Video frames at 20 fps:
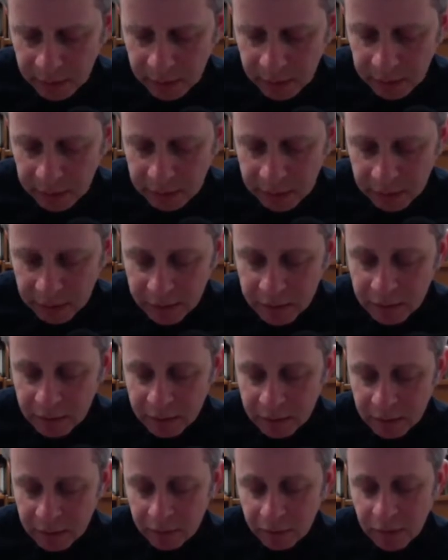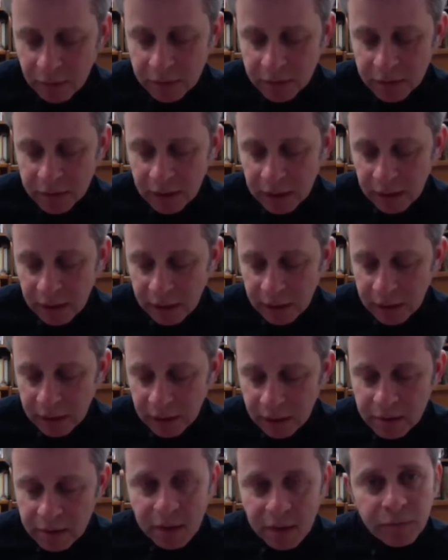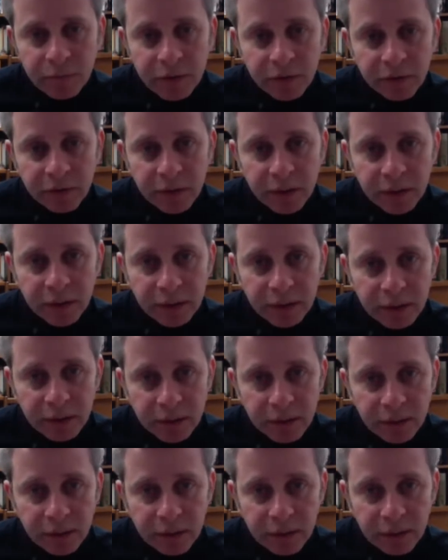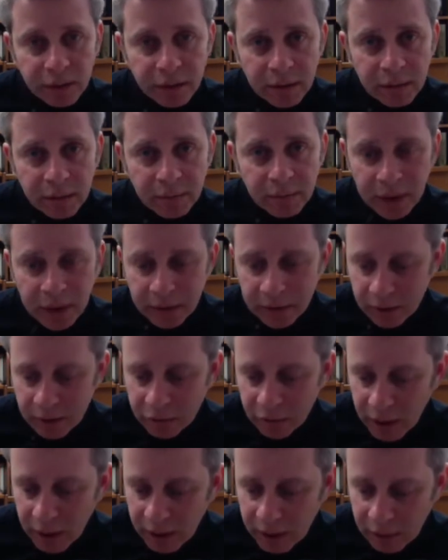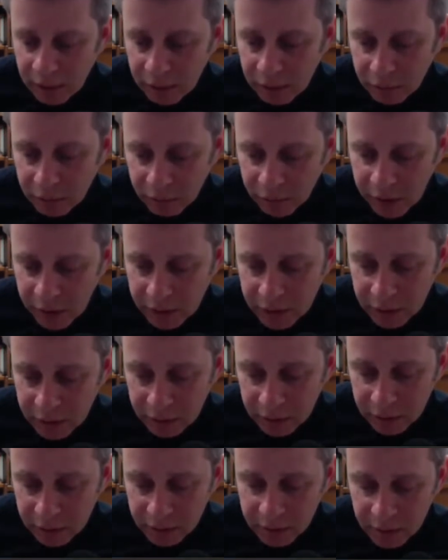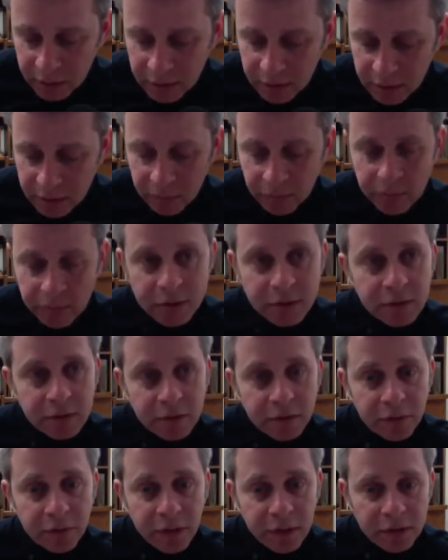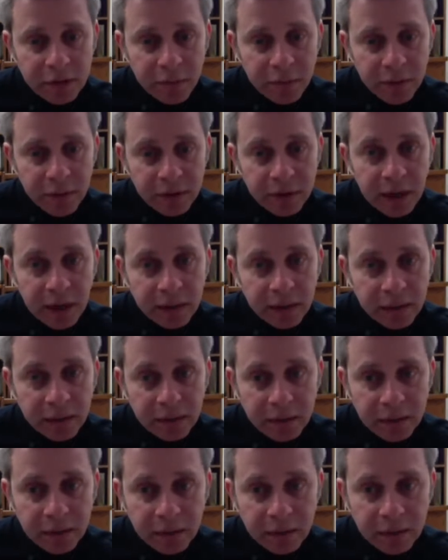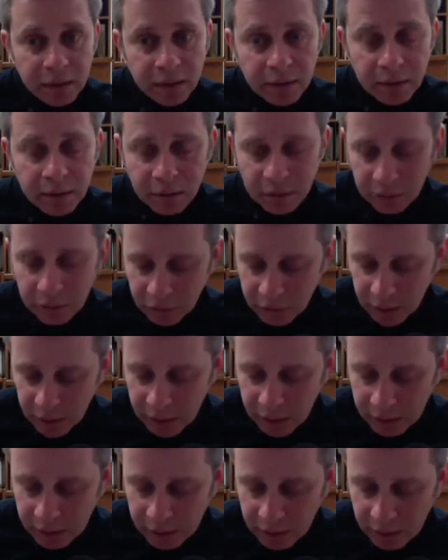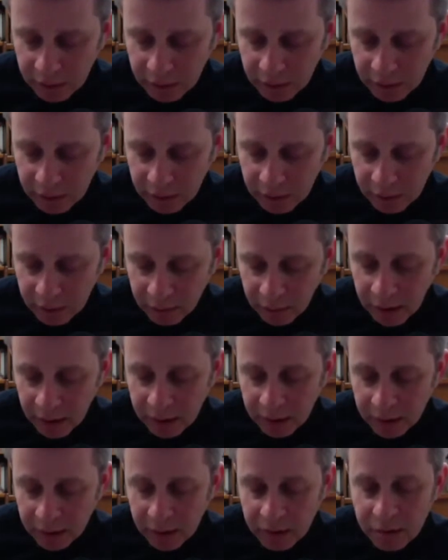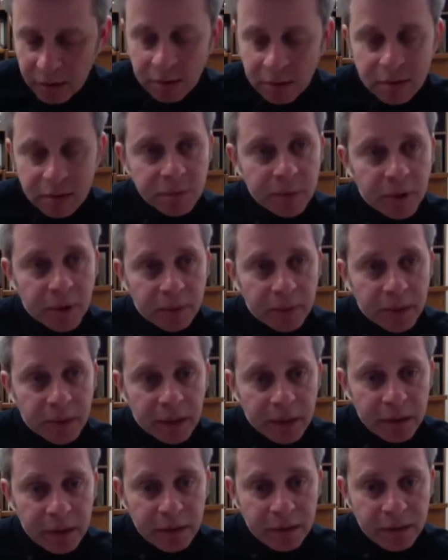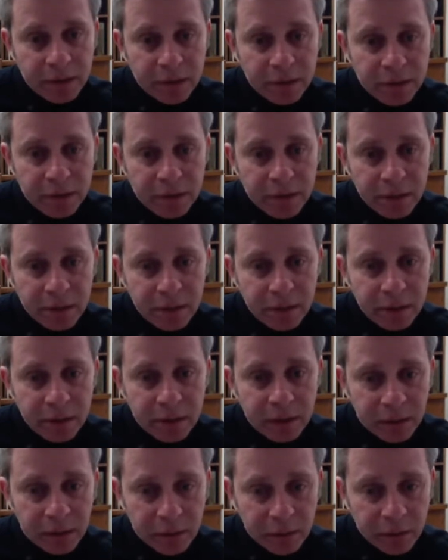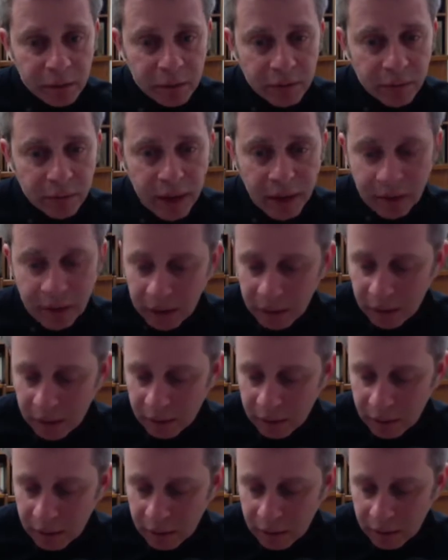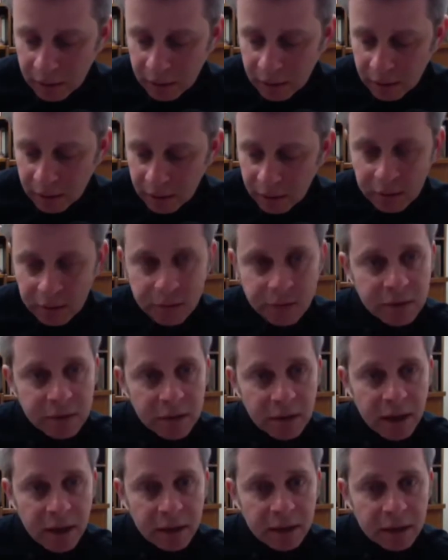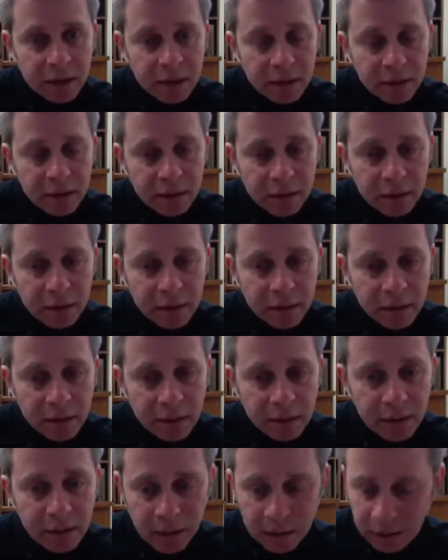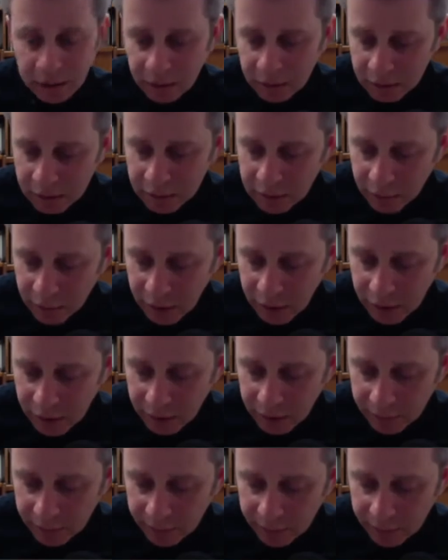It is most clearly exemplified by the grand regional systems of hospitality created by indigenous populations in North America, Oceania, and elsewhere,